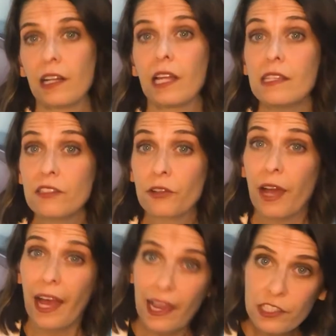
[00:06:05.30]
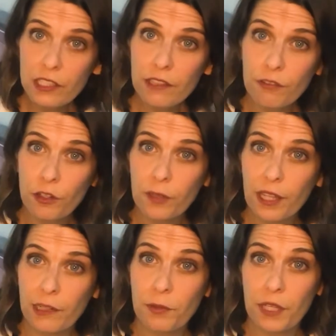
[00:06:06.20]
Glazes are actually
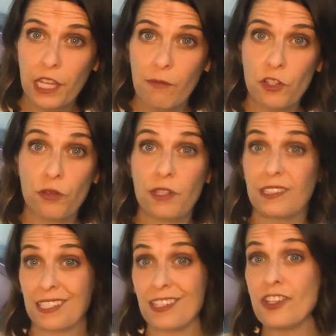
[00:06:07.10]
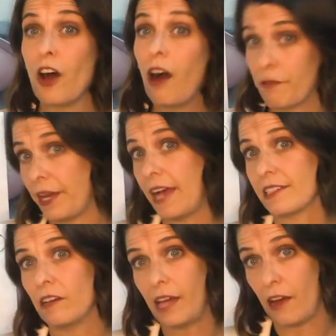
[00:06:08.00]
formulated with a chemistry that does not react
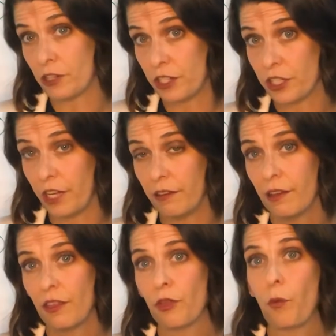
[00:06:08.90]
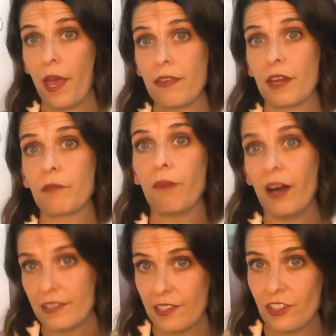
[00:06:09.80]
to oxygen the way that
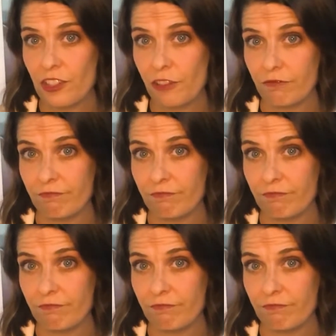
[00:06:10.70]
composites do.